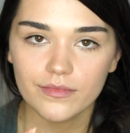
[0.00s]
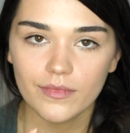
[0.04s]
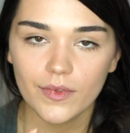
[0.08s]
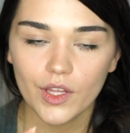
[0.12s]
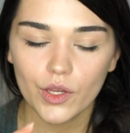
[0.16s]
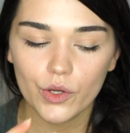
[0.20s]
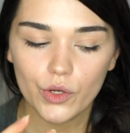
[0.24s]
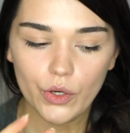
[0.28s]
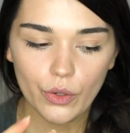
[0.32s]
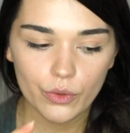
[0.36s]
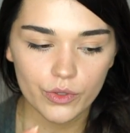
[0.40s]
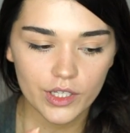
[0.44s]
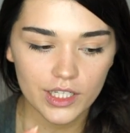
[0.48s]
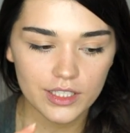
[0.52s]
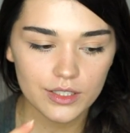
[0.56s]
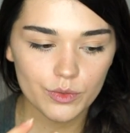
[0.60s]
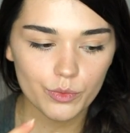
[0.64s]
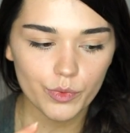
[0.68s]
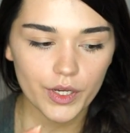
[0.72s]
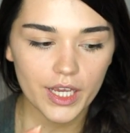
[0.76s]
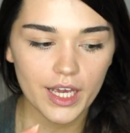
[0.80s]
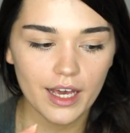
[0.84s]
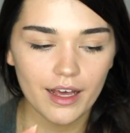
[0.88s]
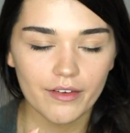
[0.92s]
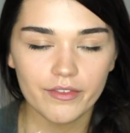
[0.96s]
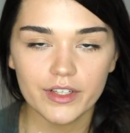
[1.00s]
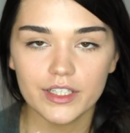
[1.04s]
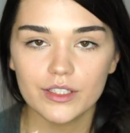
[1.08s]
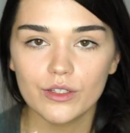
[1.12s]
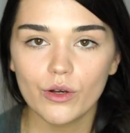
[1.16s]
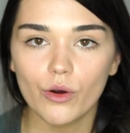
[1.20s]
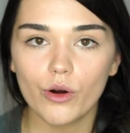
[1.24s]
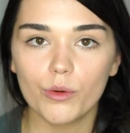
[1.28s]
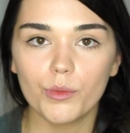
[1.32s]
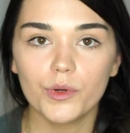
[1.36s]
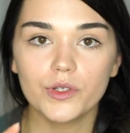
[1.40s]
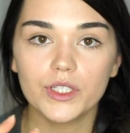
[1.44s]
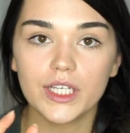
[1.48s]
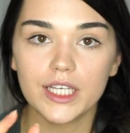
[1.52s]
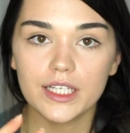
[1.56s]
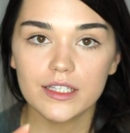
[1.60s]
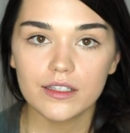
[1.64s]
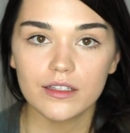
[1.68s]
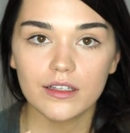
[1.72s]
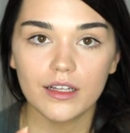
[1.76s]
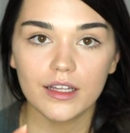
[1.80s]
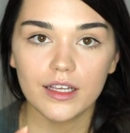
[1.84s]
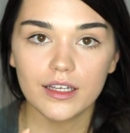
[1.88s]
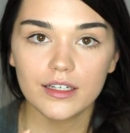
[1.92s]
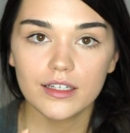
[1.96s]
You know that we have this hormone
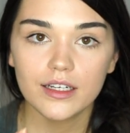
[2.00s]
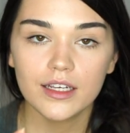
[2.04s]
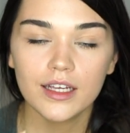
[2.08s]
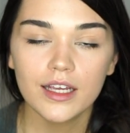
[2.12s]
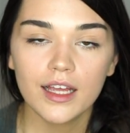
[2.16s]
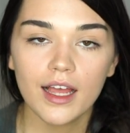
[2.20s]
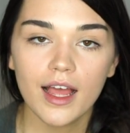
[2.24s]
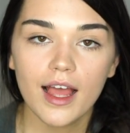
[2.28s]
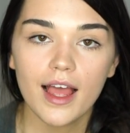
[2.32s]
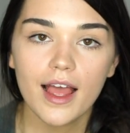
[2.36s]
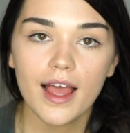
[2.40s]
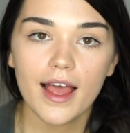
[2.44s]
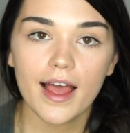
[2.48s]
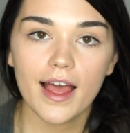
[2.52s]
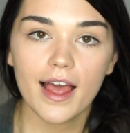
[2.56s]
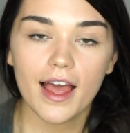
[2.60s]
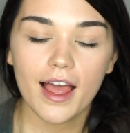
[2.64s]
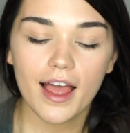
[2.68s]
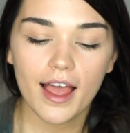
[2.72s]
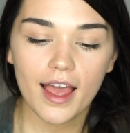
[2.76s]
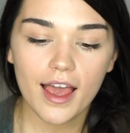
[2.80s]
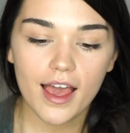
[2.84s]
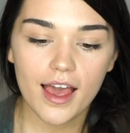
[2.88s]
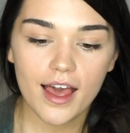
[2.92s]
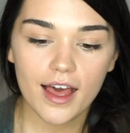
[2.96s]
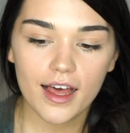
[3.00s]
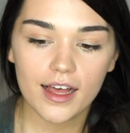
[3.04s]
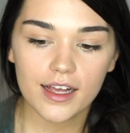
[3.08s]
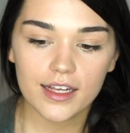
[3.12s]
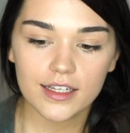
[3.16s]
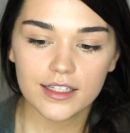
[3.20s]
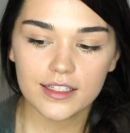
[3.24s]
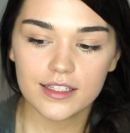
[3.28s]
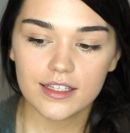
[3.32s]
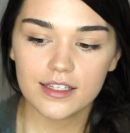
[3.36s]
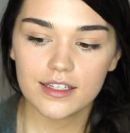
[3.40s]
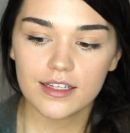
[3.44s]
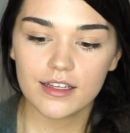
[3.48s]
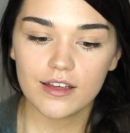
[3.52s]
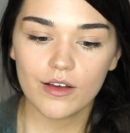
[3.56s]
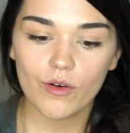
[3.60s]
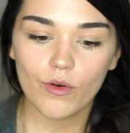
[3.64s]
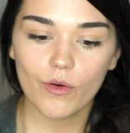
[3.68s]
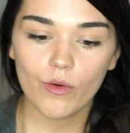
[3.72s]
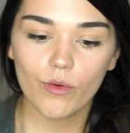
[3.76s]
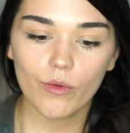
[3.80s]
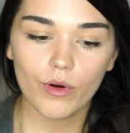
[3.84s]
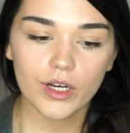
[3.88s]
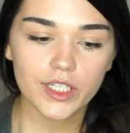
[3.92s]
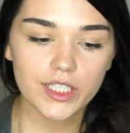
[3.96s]
insulin, and
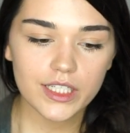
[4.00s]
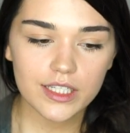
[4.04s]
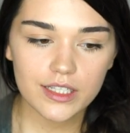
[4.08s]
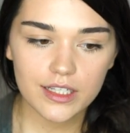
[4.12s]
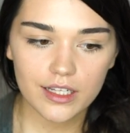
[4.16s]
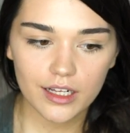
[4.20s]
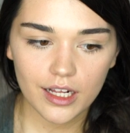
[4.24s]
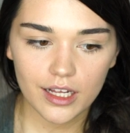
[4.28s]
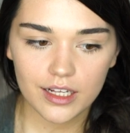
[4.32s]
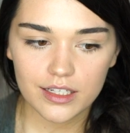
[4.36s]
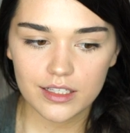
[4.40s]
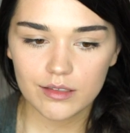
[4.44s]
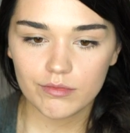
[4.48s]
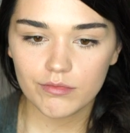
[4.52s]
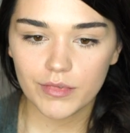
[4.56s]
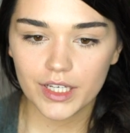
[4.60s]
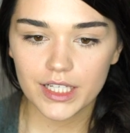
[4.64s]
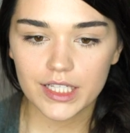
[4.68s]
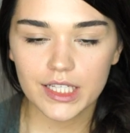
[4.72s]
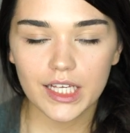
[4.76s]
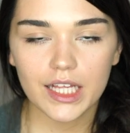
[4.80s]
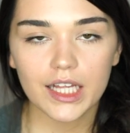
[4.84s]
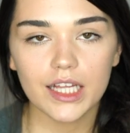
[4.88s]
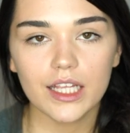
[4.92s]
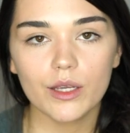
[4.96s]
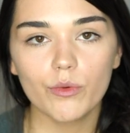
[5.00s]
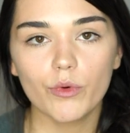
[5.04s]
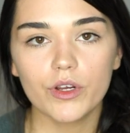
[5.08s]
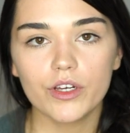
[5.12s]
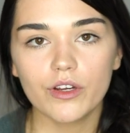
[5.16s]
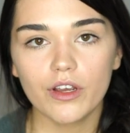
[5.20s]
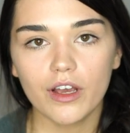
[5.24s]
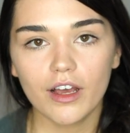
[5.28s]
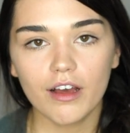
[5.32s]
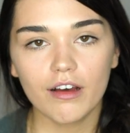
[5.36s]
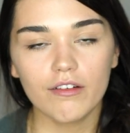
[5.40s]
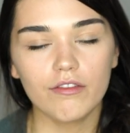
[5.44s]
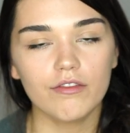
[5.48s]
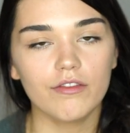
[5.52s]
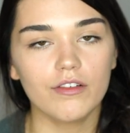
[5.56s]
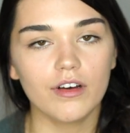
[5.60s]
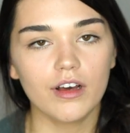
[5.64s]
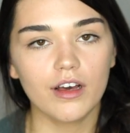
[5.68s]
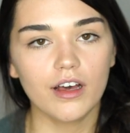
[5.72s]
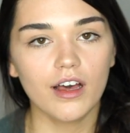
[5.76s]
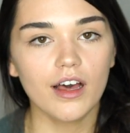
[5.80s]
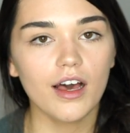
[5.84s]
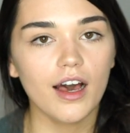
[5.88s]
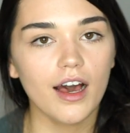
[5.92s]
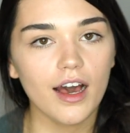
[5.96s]
what it does basically, when you have
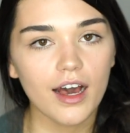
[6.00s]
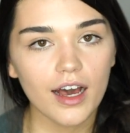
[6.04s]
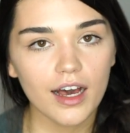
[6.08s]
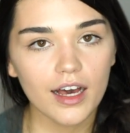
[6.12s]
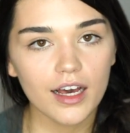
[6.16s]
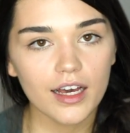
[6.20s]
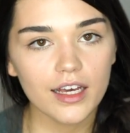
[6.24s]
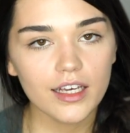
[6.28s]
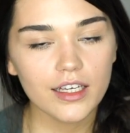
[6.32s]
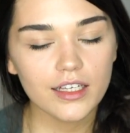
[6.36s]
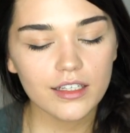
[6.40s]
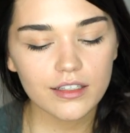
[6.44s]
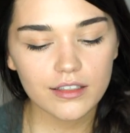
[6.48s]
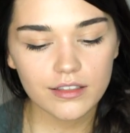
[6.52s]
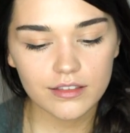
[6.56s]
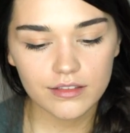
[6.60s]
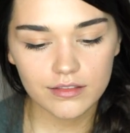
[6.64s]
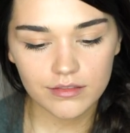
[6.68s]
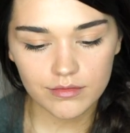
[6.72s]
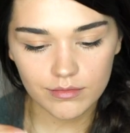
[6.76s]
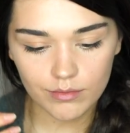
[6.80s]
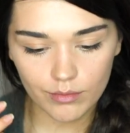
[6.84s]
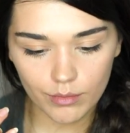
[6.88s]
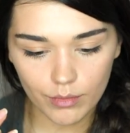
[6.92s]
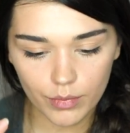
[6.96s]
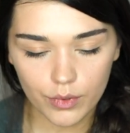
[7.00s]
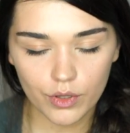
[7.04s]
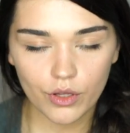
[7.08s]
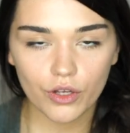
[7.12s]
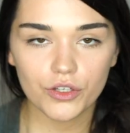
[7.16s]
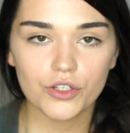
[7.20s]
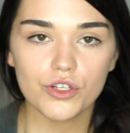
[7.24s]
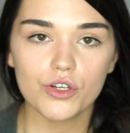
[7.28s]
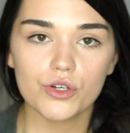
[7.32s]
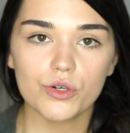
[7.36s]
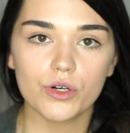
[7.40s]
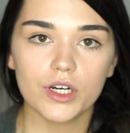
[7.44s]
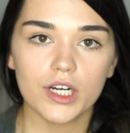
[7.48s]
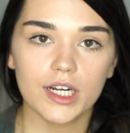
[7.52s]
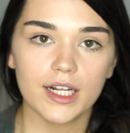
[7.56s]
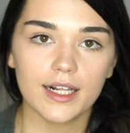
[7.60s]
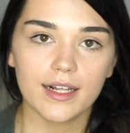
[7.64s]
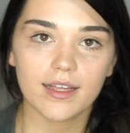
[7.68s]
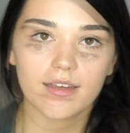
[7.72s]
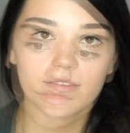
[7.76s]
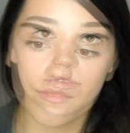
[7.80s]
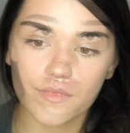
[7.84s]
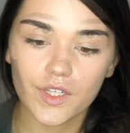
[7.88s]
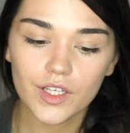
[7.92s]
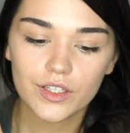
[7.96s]
a high blood sugar
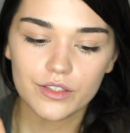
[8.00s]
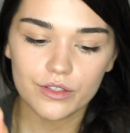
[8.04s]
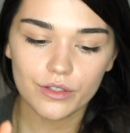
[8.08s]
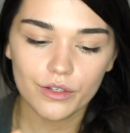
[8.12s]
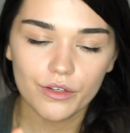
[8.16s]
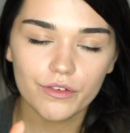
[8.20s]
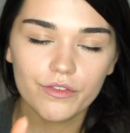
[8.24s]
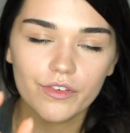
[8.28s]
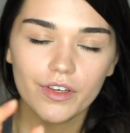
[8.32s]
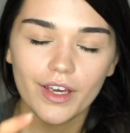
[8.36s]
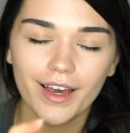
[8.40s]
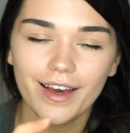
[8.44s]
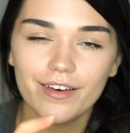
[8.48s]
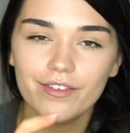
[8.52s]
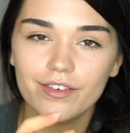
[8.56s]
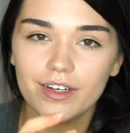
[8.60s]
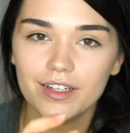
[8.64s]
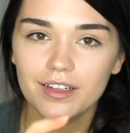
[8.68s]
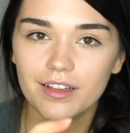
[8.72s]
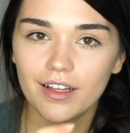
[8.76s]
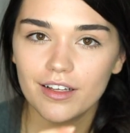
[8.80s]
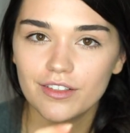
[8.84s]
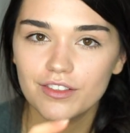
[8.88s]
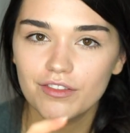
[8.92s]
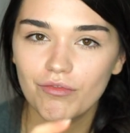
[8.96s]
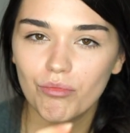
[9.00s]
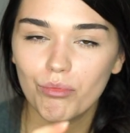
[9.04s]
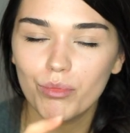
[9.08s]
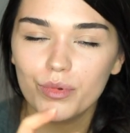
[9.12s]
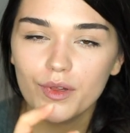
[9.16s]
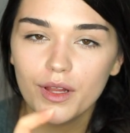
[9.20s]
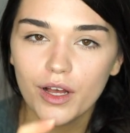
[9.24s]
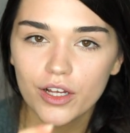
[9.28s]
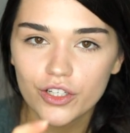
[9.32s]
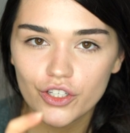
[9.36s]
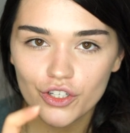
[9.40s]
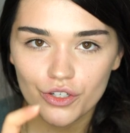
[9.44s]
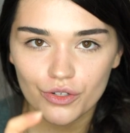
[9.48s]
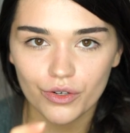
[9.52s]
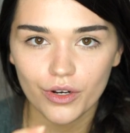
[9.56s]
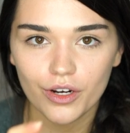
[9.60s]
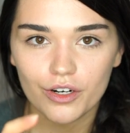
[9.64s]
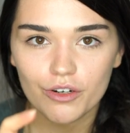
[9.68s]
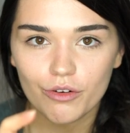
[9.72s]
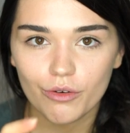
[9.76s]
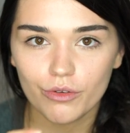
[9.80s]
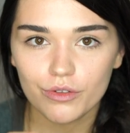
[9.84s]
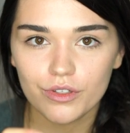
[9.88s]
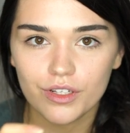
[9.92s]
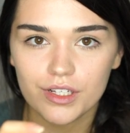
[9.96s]
level, so if you have a lot of blood
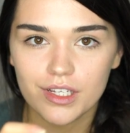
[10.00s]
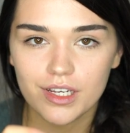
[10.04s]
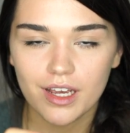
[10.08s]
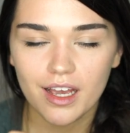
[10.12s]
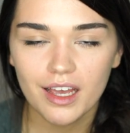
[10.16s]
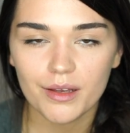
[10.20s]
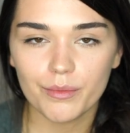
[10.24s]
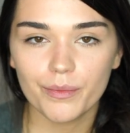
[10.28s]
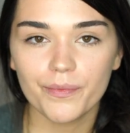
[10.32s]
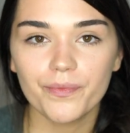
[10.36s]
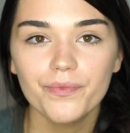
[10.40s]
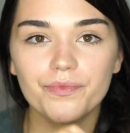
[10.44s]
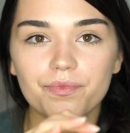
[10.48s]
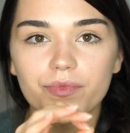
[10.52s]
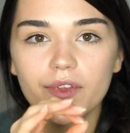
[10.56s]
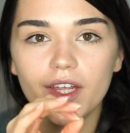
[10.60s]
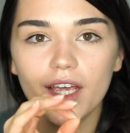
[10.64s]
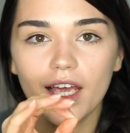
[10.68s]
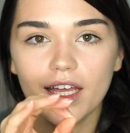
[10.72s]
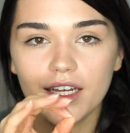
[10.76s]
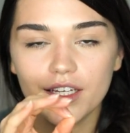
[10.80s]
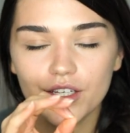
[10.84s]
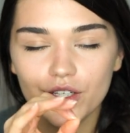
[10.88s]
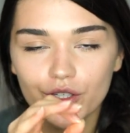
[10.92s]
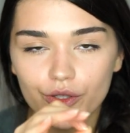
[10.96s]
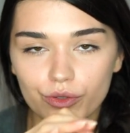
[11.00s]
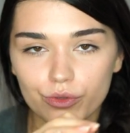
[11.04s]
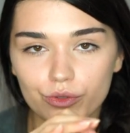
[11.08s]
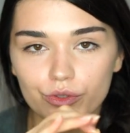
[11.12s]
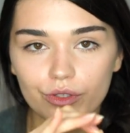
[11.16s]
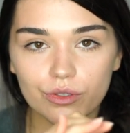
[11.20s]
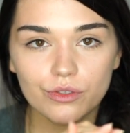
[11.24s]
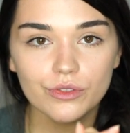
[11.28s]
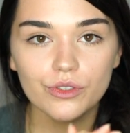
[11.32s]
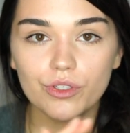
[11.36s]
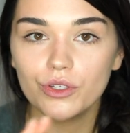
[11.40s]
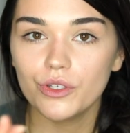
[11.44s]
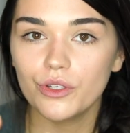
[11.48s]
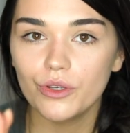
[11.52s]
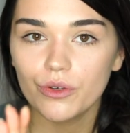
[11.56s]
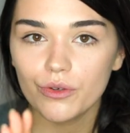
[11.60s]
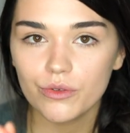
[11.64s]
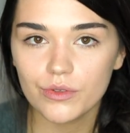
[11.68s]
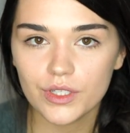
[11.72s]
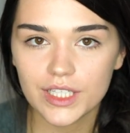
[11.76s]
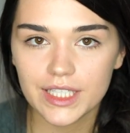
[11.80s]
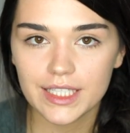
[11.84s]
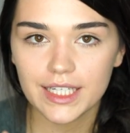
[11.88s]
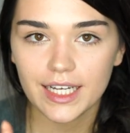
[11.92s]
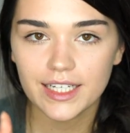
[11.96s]
sugar all the time and you don't
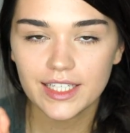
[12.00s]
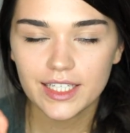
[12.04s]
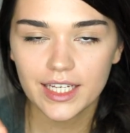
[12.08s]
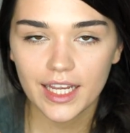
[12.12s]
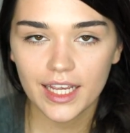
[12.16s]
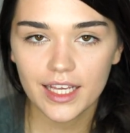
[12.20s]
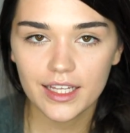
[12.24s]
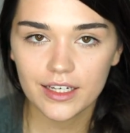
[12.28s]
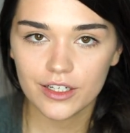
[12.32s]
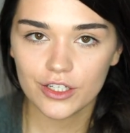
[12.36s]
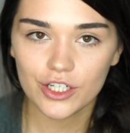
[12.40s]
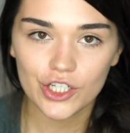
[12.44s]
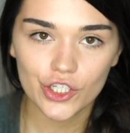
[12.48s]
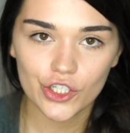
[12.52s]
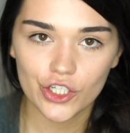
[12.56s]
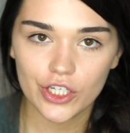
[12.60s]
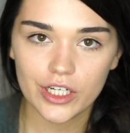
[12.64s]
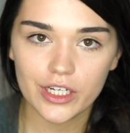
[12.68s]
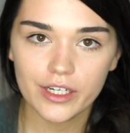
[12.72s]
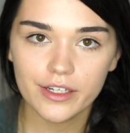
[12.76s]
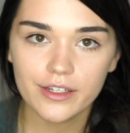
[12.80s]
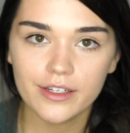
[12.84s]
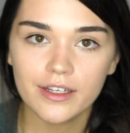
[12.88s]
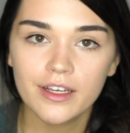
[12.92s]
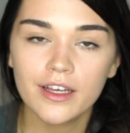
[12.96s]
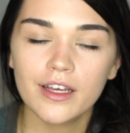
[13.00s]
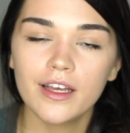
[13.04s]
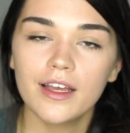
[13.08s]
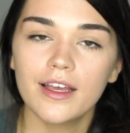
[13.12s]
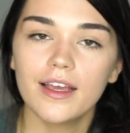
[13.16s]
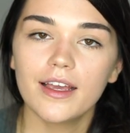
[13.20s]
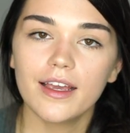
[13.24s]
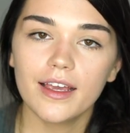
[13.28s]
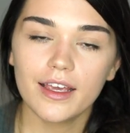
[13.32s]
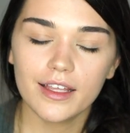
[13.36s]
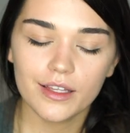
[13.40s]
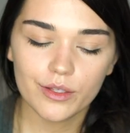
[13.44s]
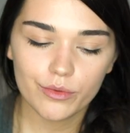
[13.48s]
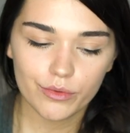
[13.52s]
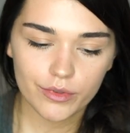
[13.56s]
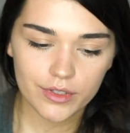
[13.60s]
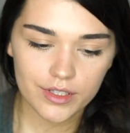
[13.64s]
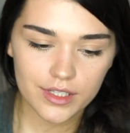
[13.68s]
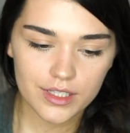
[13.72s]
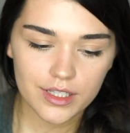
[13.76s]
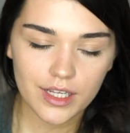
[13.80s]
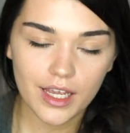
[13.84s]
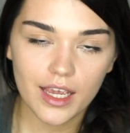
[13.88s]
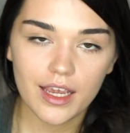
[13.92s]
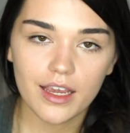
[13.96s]
use that energy, it will
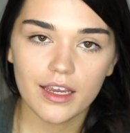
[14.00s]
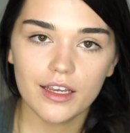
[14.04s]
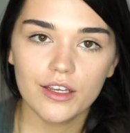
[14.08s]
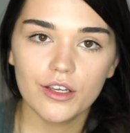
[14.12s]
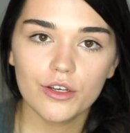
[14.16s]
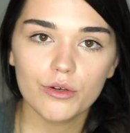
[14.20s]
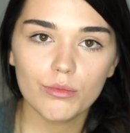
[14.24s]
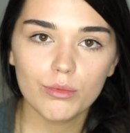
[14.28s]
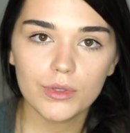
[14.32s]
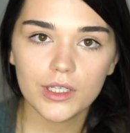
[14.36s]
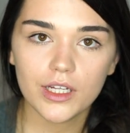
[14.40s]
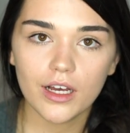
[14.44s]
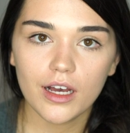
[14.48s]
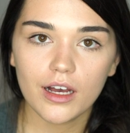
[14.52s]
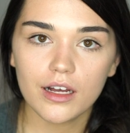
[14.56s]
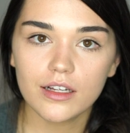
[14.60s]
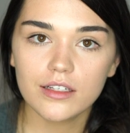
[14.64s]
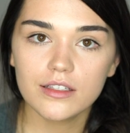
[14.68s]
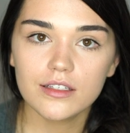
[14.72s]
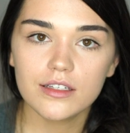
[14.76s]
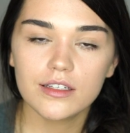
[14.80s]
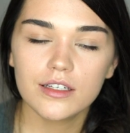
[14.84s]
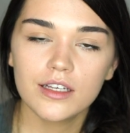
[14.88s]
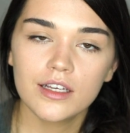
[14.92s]
stay in your blood,